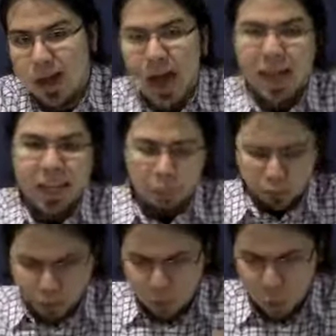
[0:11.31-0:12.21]
A game
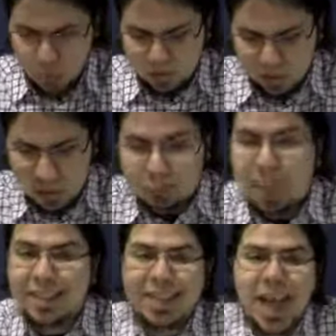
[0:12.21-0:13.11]
where the whole of a
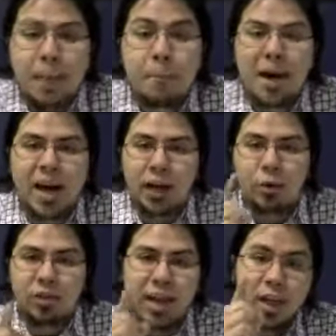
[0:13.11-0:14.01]
space empire
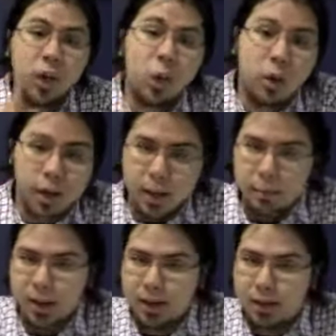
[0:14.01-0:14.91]
is at your
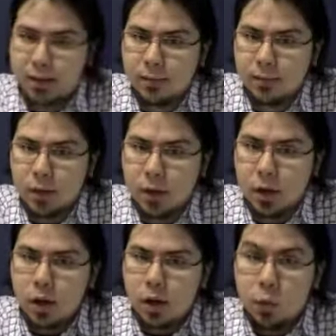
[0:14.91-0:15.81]
command.
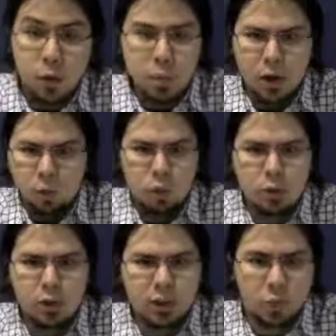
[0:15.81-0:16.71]
Will you be a
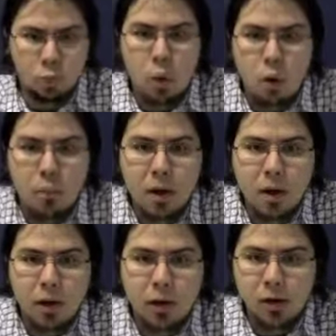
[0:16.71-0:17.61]
ruthless
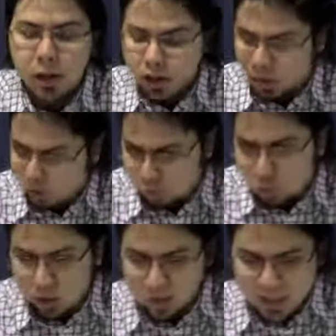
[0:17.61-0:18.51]
warmonger,
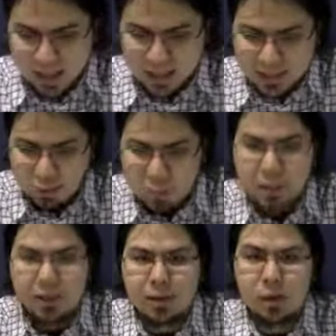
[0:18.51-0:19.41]
controlling the galaxy with
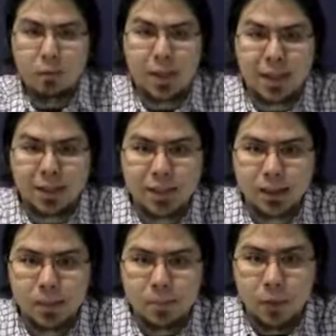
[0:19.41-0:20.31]
military might?
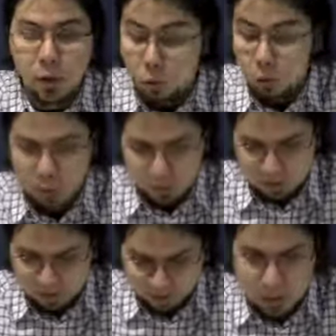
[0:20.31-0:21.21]
Or will you be
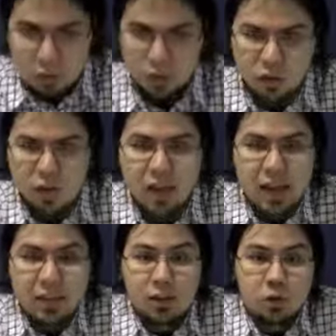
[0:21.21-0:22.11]
the center of
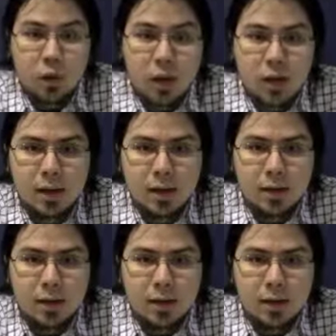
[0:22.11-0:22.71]
galactic trade?